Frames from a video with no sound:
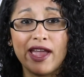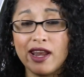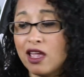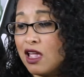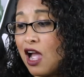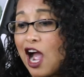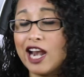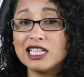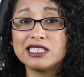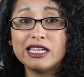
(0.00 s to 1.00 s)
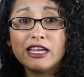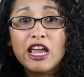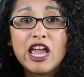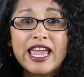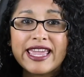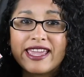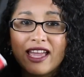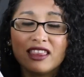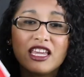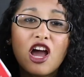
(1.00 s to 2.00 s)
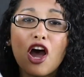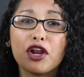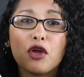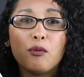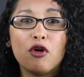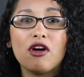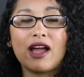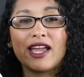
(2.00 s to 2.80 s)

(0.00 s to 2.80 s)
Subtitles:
And honestly, get the audiobook.